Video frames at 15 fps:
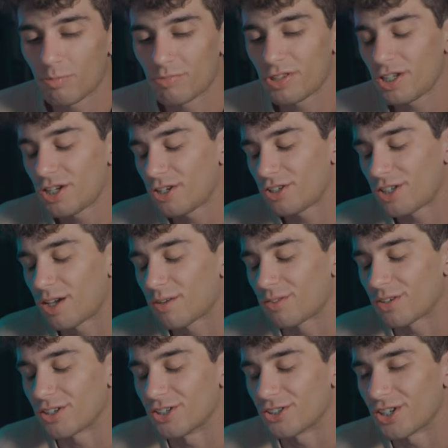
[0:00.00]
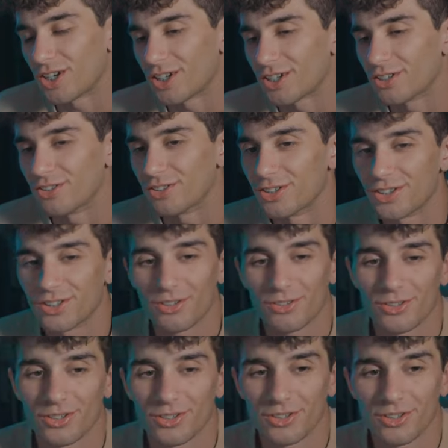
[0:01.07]
they're definitely gonna try and kill her,
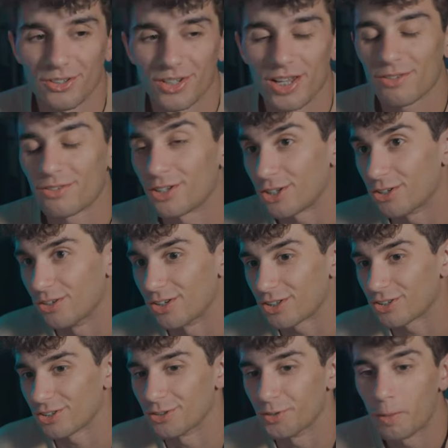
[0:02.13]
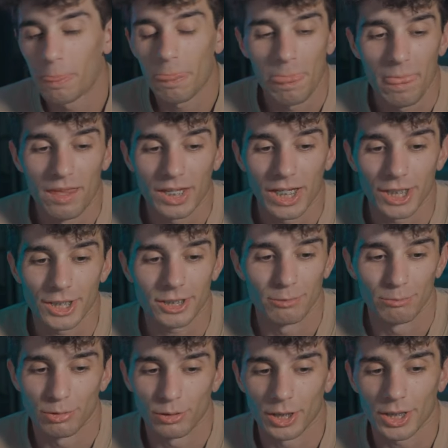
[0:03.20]
or they're definitely going to, at
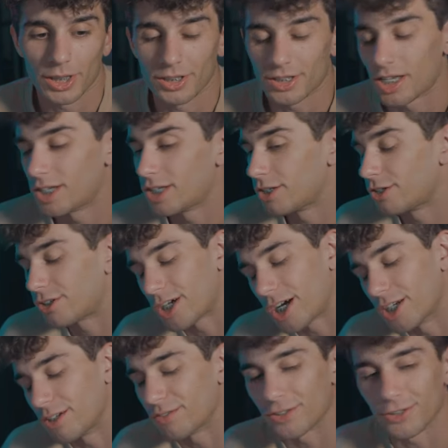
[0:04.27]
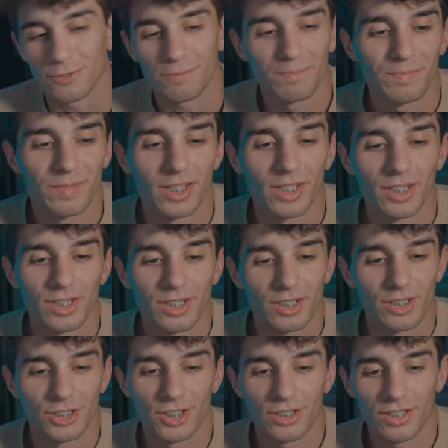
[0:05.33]
some point, because they need her out of here,
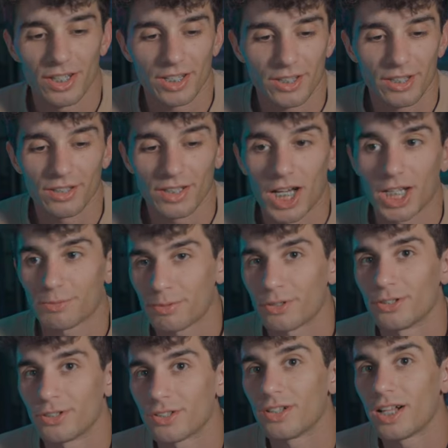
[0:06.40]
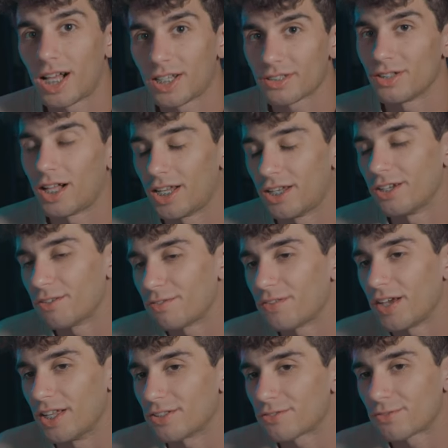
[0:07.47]
because she's like the last per last line of
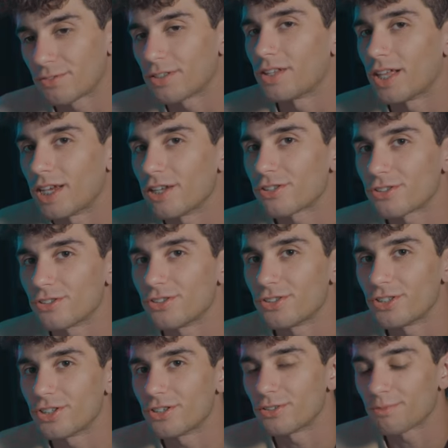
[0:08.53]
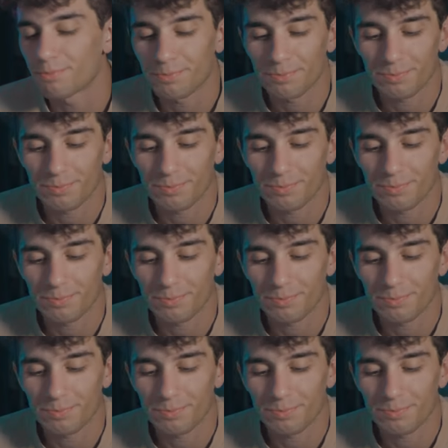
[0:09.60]
defense for the Lannisters, you know,